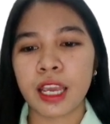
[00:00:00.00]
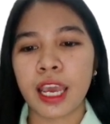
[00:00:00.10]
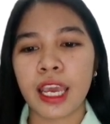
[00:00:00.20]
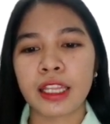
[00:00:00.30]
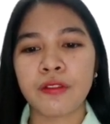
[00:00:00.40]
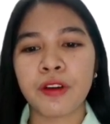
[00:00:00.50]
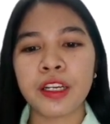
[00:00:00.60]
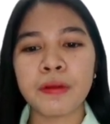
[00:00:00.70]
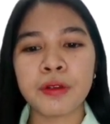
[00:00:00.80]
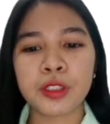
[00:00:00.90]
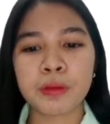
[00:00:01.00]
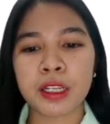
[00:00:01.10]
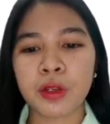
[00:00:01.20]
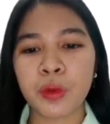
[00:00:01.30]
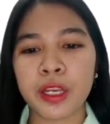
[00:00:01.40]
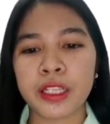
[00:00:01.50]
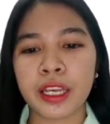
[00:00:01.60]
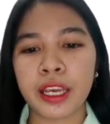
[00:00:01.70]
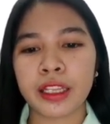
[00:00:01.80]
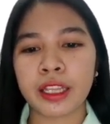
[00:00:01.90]
and the variables body
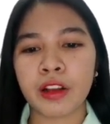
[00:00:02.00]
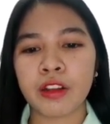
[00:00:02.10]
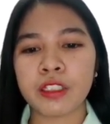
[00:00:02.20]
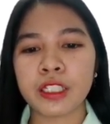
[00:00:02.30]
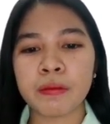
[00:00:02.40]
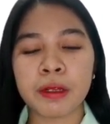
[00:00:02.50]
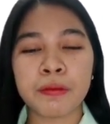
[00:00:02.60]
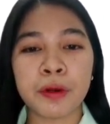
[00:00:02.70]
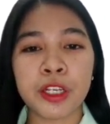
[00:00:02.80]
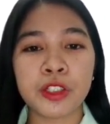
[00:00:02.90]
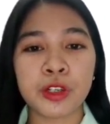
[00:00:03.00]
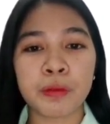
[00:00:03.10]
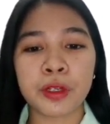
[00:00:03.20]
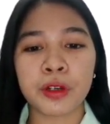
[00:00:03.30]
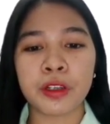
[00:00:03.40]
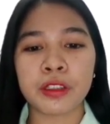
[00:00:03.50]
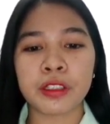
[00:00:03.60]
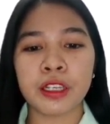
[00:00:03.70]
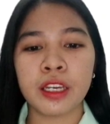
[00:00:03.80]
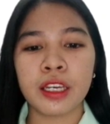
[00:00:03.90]
weight and diastolic blood pressure
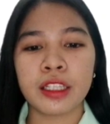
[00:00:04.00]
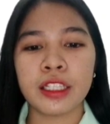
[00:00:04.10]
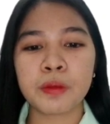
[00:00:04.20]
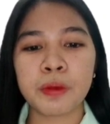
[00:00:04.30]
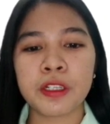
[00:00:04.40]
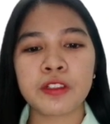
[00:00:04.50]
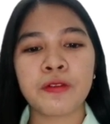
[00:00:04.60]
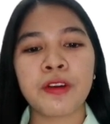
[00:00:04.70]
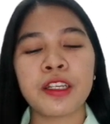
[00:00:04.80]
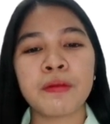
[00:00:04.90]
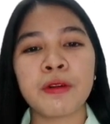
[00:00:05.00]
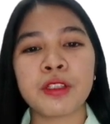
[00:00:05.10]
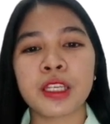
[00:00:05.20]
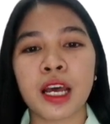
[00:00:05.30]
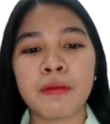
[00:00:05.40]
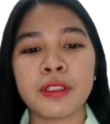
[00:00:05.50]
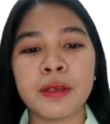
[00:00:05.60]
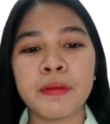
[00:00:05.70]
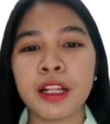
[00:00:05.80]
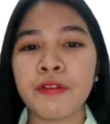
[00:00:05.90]
because these pairs of variables
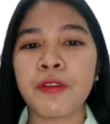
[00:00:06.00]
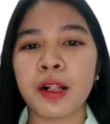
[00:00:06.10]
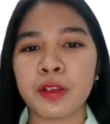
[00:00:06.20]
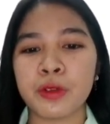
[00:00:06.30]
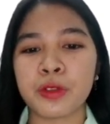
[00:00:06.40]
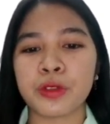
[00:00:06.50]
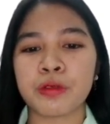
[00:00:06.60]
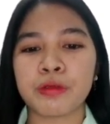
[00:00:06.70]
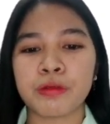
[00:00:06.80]
have similar values.